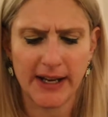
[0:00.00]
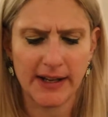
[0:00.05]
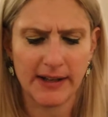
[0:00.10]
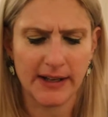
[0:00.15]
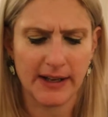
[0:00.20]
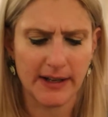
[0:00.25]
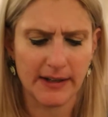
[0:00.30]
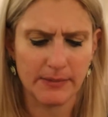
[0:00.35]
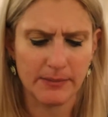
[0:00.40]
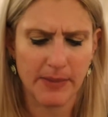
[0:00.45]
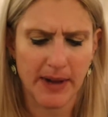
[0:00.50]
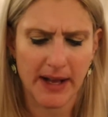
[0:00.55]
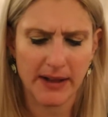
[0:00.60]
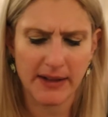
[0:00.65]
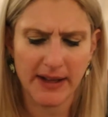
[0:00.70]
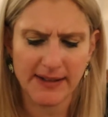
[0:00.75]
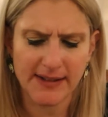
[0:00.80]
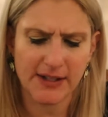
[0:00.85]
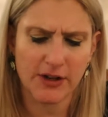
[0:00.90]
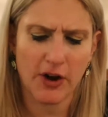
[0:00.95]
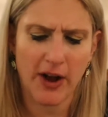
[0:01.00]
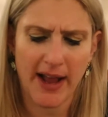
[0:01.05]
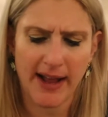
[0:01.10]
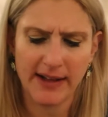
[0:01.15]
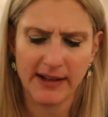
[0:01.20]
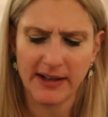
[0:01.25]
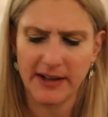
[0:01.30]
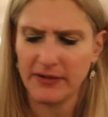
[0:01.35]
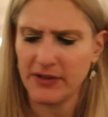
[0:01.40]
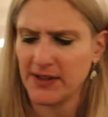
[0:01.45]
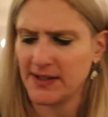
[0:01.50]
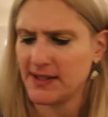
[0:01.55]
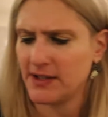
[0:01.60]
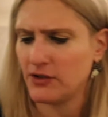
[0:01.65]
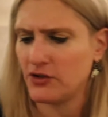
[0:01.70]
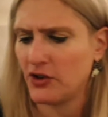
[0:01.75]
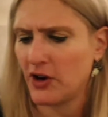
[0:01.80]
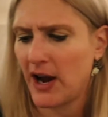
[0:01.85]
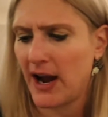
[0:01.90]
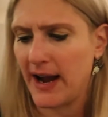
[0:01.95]
eat it. But let's go ahead and give this a
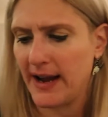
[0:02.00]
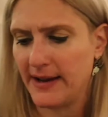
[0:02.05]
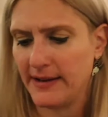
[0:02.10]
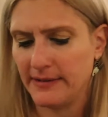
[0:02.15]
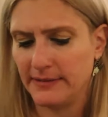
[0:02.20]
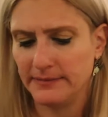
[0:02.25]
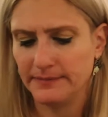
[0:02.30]
try.